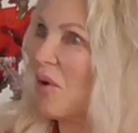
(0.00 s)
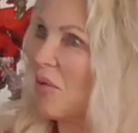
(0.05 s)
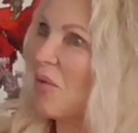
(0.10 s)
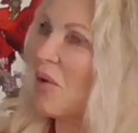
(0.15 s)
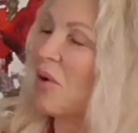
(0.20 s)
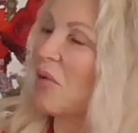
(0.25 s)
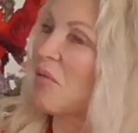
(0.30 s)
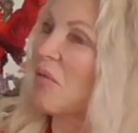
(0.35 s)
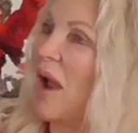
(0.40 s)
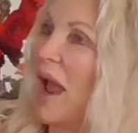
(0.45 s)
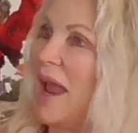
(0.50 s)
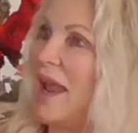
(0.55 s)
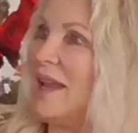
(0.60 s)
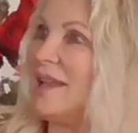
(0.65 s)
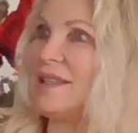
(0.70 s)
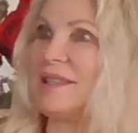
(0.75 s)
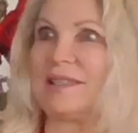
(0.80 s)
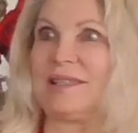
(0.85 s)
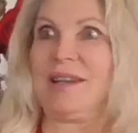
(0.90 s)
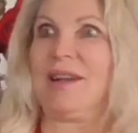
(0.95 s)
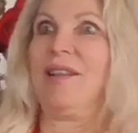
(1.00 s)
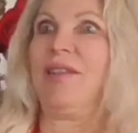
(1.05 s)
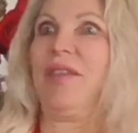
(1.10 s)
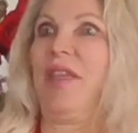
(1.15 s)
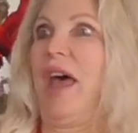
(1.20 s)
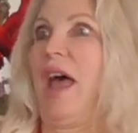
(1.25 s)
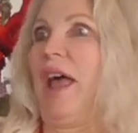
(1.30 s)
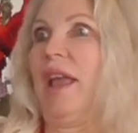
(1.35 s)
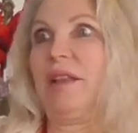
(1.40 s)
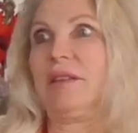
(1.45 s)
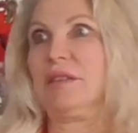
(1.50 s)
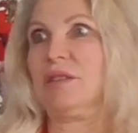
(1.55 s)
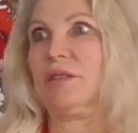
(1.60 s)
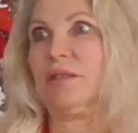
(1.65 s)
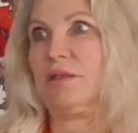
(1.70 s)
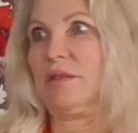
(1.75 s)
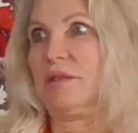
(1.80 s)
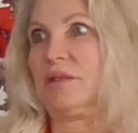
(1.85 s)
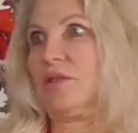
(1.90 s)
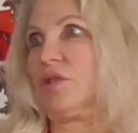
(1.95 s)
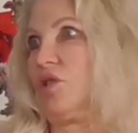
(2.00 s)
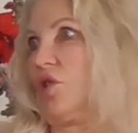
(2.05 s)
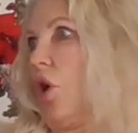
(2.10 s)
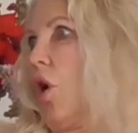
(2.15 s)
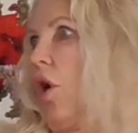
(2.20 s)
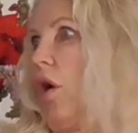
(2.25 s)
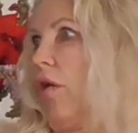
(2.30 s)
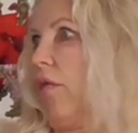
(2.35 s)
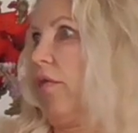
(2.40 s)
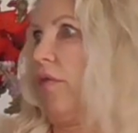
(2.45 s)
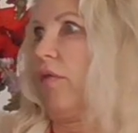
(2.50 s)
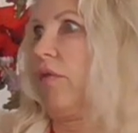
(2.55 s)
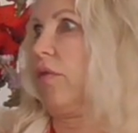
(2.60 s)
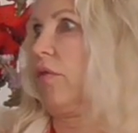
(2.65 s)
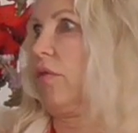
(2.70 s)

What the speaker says: We're raised on that stuff.